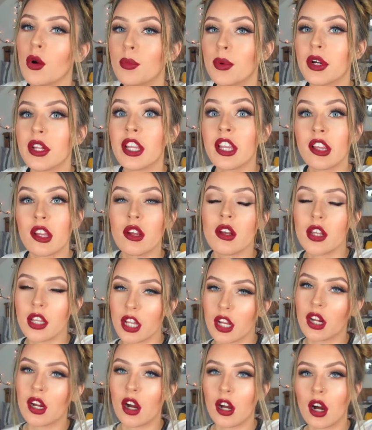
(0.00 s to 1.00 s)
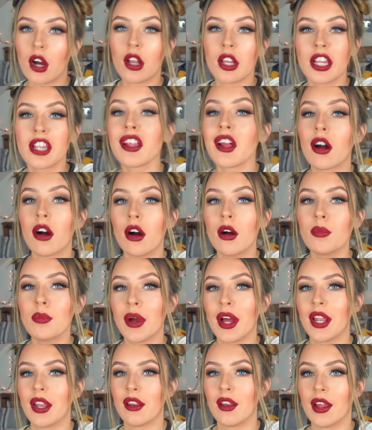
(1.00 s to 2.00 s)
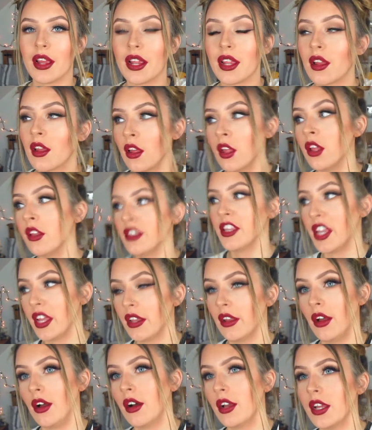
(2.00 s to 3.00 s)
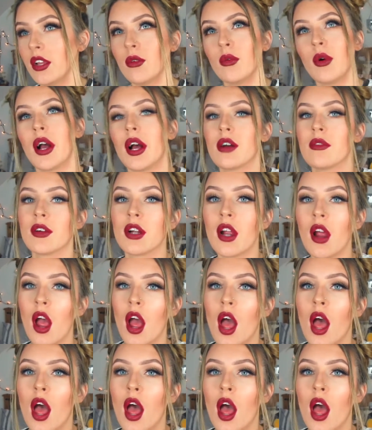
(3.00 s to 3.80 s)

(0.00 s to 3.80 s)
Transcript: but as soon as I got all set up and, like, said hi or whatever,